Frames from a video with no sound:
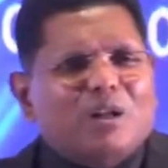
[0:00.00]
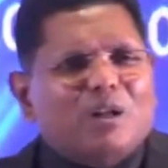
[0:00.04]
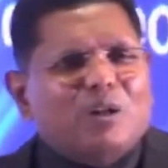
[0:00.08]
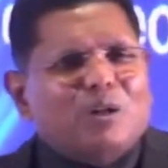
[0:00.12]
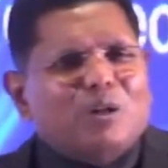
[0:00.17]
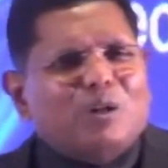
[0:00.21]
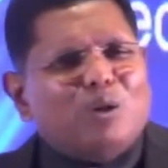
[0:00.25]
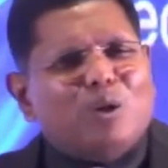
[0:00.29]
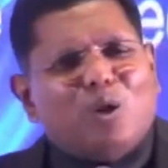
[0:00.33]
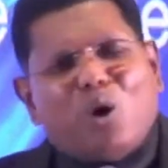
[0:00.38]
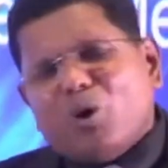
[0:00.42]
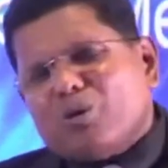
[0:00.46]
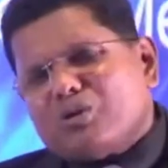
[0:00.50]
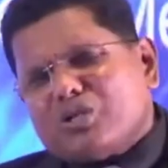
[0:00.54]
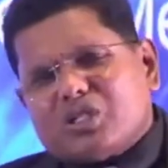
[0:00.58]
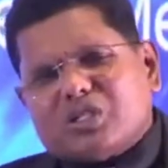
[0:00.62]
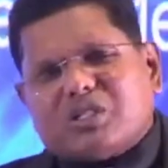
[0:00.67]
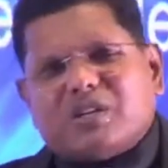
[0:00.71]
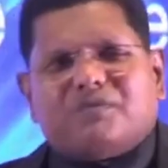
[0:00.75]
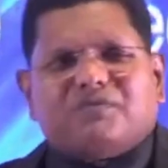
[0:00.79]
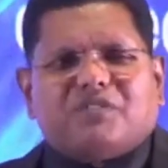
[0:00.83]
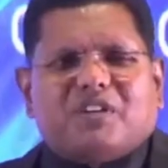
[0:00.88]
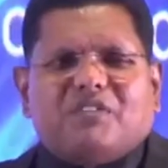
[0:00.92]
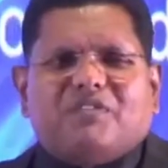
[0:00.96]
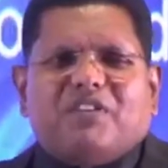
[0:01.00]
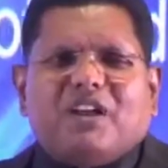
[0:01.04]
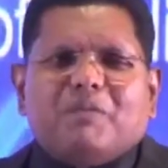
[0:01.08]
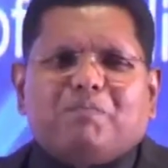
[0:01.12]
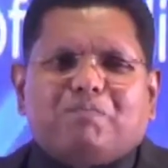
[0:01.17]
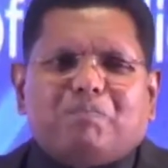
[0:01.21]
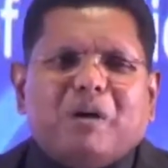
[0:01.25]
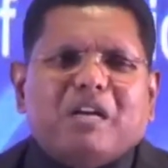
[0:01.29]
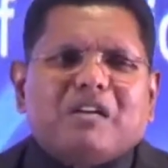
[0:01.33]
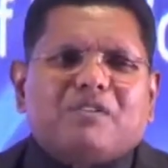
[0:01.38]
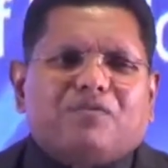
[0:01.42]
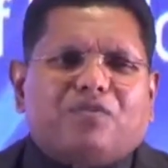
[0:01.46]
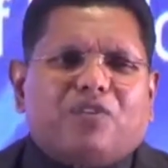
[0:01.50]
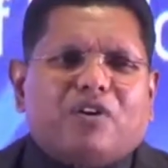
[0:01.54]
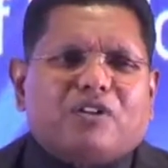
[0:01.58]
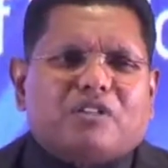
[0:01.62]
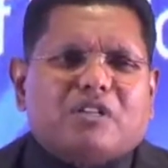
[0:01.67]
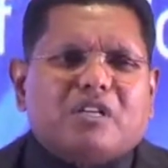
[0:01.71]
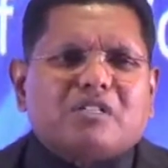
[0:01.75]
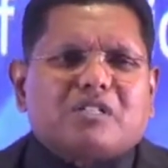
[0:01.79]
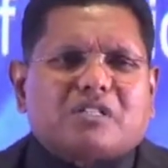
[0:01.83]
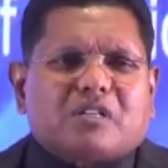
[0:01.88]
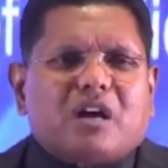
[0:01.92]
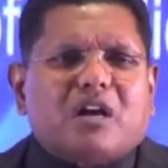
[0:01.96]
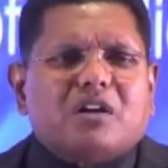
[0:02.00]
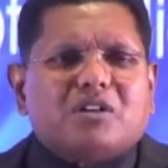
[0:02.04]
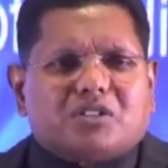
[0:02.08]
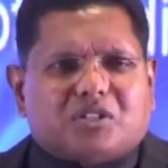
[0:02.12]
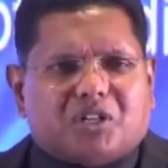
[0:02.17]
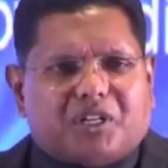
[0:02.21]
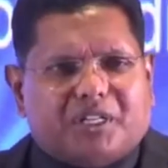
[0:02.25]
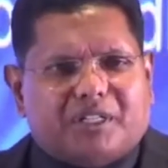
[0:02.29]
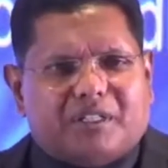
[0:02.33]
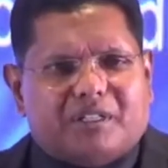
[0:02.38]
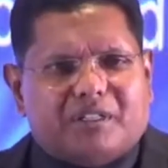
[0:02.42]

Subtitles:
lots of development for this country?